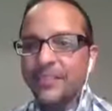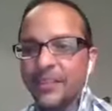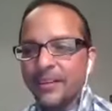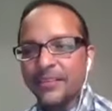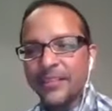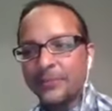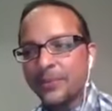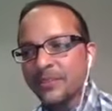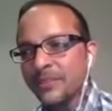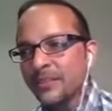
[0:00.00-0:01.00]
Yeah. That
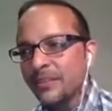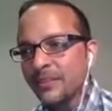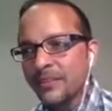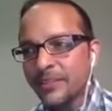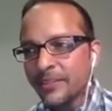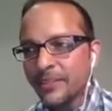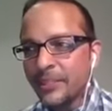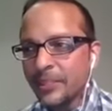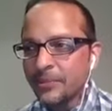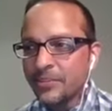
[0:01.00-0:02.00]
was,
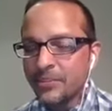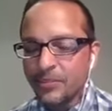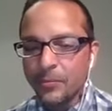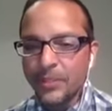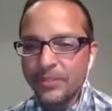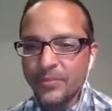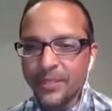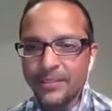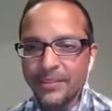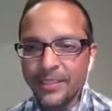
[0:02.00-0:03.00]
and that was so much
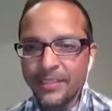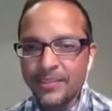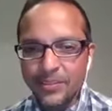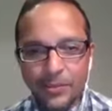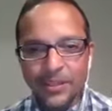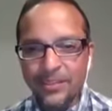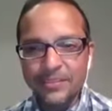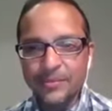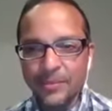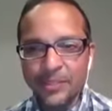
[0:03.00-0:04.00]
fun and so
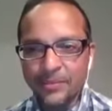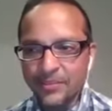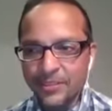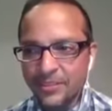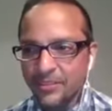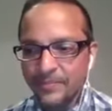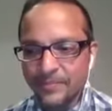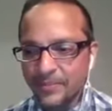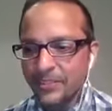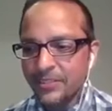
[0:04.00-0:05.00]
awesome to meet him. Such
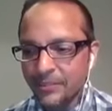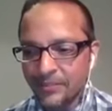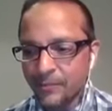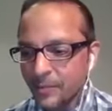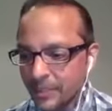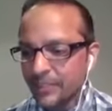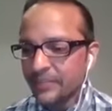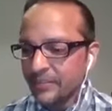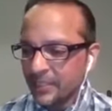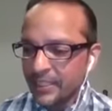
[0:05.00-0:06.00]
a really
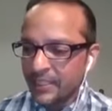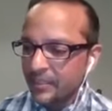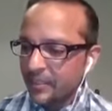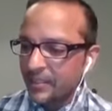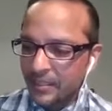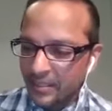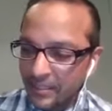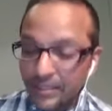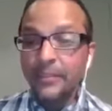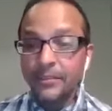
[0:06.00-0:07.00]
nice guy, a
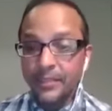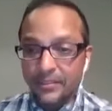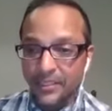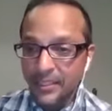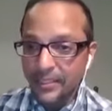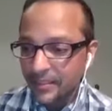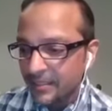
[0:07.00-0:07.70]
hilarious guy.